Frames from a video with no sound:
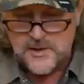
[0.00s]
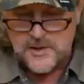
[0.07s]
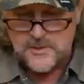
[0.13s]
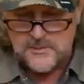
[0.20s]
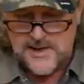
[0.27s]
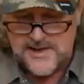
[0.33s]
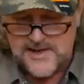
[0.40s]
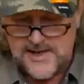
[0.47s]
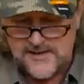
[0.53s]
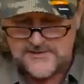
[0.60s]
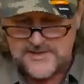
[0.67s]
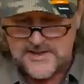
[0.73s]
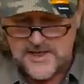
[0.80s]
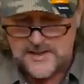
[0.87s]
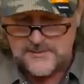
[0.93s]
You may have
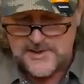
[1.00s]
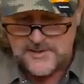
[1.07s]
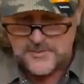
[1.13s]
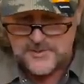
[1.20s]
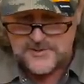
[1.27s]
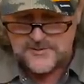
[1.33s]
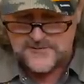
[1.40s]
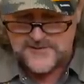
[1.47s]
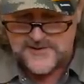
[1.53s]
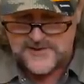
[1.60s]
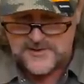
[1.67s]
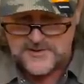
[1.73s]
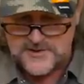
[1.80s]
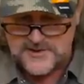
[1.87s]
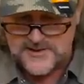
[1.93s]
to come in with your
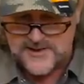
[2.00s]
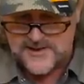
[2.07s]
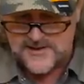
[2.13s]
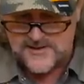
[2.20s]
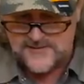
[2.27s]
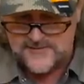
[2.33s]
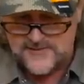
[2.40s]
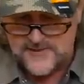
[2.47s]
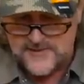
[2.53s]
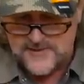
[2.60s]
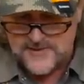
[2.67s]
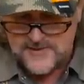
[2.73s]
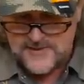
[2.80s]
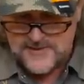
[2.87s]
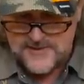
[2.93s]
fingers and kind of
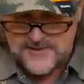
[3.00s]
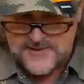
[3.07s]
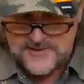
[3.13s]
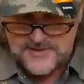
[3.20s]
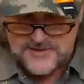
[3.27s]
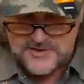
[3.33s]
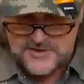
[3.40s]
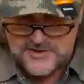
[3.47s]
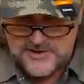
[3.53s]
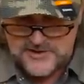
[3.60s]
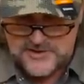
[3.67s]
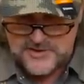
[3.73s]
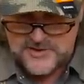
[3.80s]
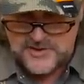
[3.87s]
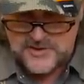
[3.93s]

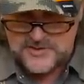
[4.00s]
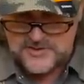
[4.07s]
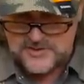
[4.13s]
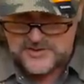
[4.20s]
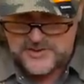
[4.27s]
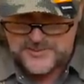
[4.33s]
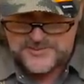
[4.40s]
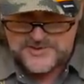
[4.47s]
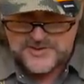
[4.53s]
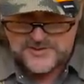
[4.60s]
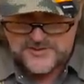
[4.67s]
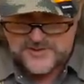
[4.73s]
cinch those loops so